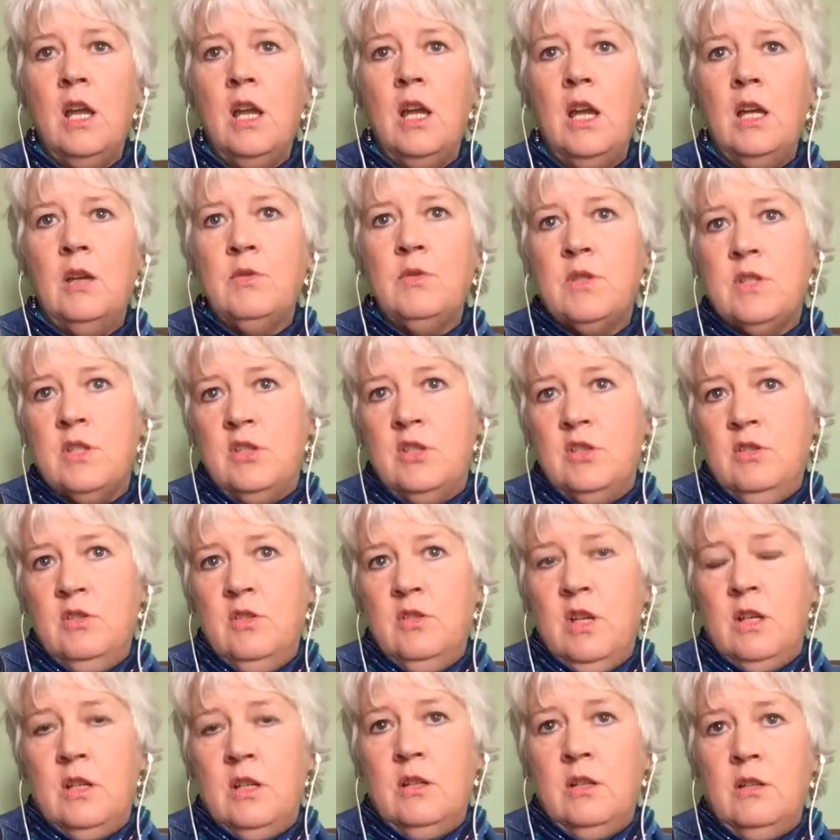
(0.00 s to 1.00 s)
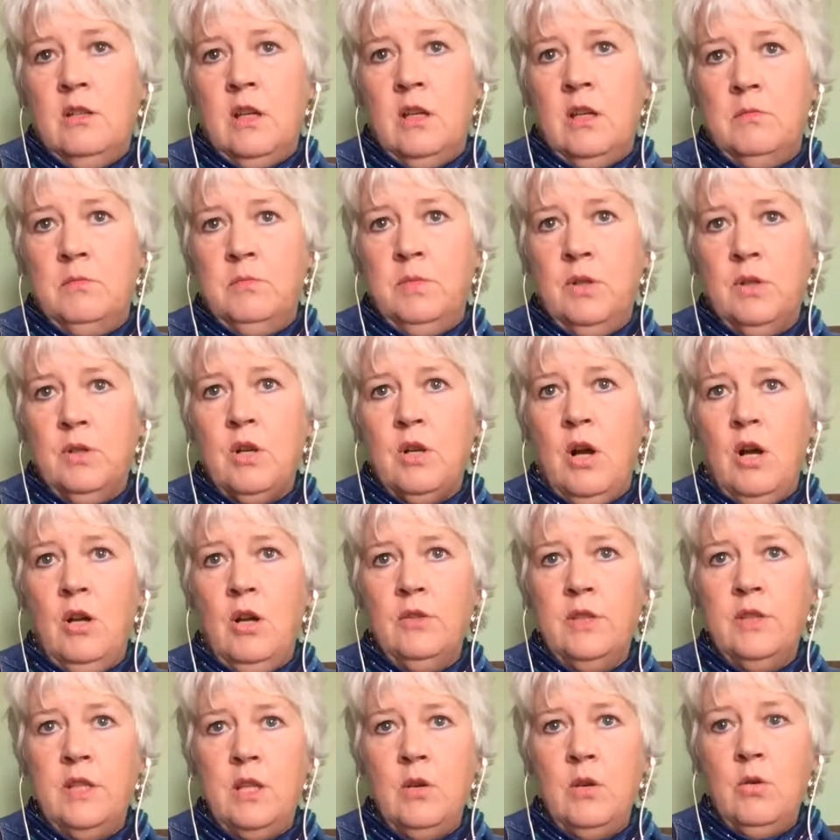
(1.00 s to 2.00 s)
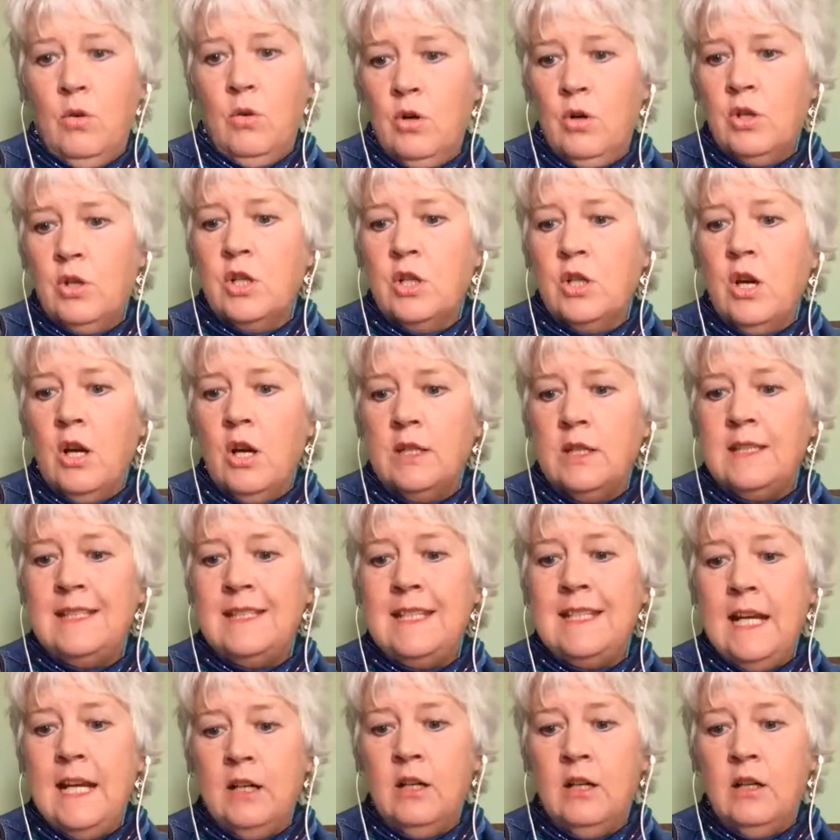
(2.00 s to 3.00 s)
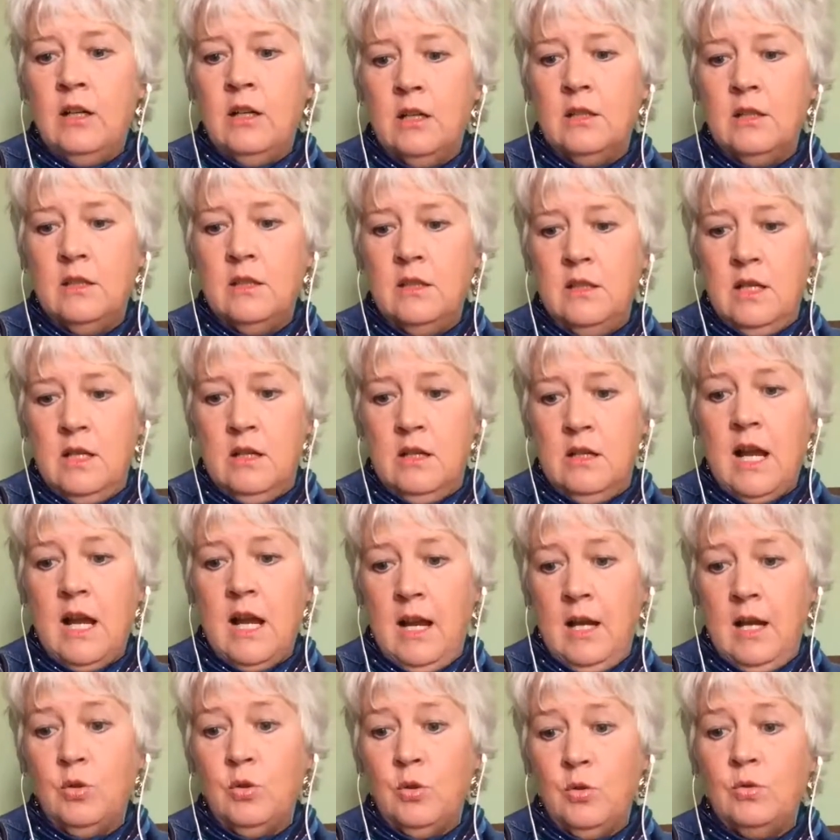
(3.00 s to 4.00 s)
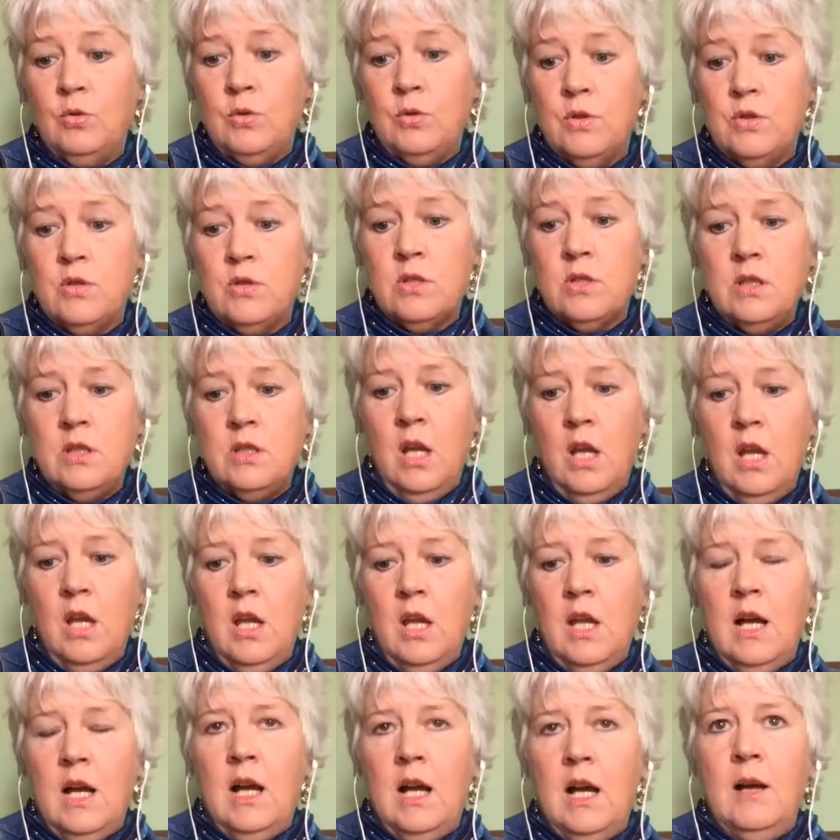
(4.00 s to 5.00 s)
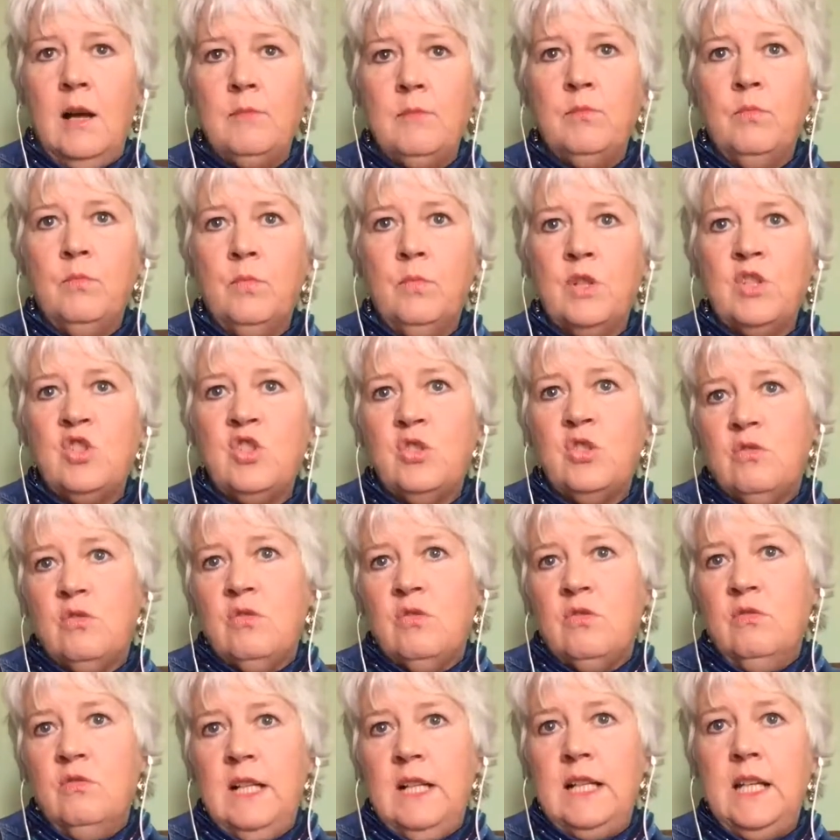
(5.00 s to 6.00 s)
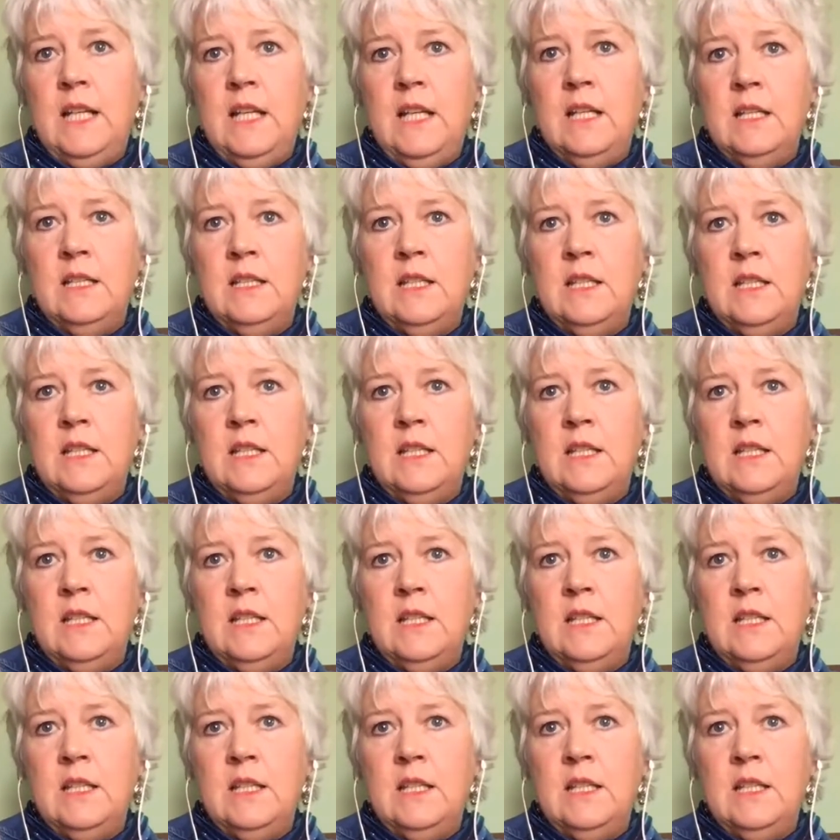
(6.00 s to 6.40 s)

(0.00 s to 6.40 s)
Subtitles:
It was a book called the Organon der Heilkunst, which really in